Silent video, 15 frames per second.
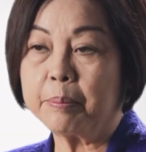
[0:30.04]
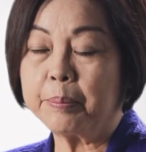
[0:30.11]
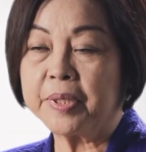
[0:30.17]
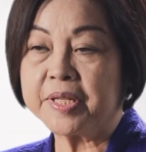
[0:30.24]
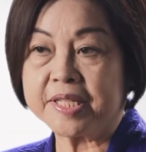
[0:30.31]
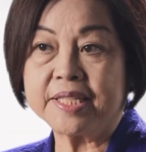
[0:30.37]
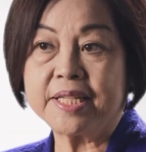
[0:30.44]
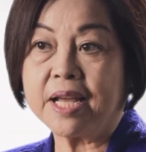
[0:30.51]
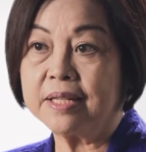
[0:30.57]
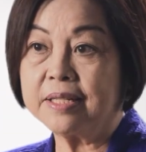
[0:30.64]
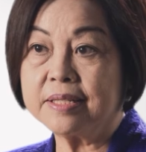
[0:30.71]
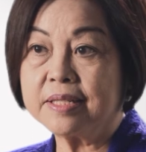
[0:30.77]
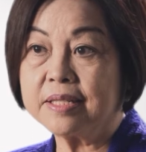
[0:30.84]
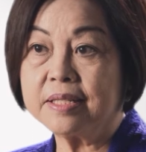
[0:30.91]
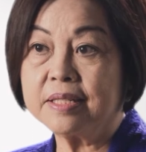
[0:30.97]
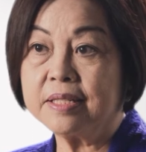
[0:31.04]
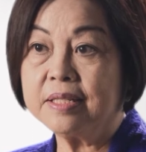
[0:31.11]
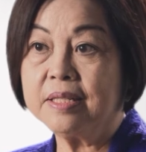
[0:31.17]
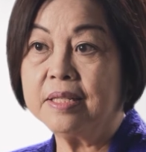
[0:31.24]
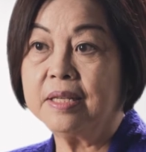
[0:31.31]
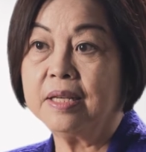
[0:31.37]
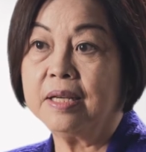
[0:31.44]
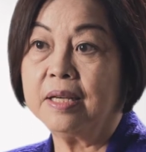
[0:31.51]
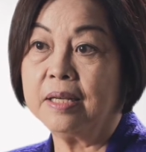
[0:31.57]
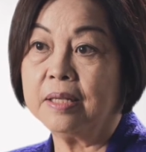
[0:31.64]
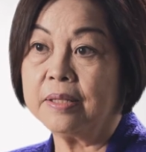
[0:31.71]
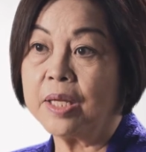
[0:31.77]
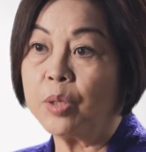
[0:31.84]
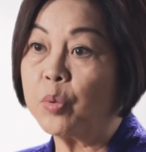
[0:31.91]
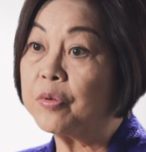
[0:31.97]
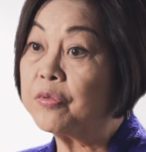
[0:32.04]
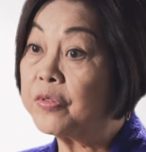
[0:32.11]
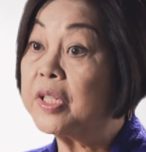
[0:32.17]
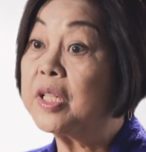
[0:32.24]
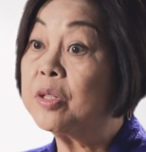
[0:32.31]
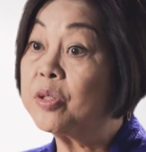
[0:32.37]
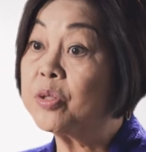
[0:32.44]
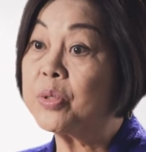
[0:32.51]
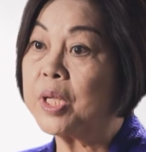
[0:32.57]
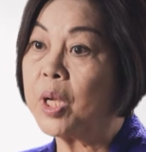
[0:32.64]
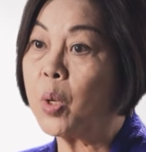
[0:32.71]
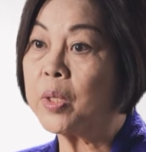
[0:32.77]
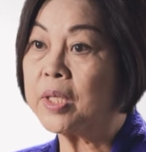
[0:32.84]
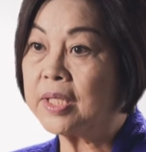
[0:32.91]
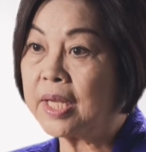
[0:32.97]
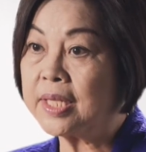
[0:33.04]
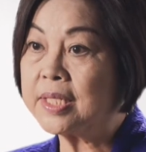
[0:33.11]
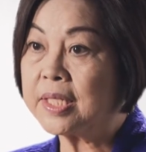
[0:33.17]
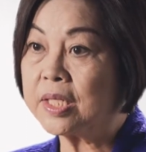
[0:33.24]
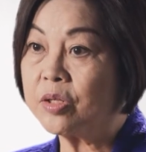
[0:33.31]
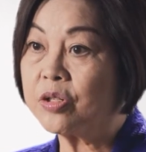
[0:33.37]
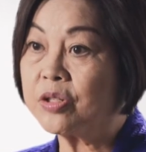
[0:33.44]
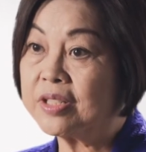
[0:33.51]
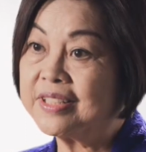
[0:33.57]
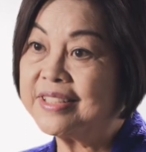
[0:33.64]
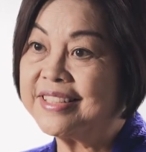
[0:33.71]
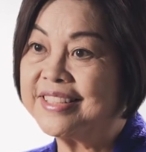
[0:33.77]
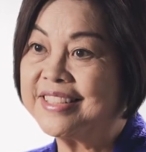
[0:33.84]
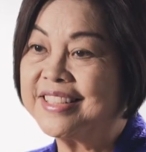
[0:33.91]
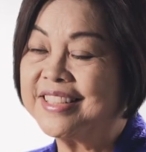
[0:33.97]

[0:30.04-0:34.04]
personality that will fit into their organisation.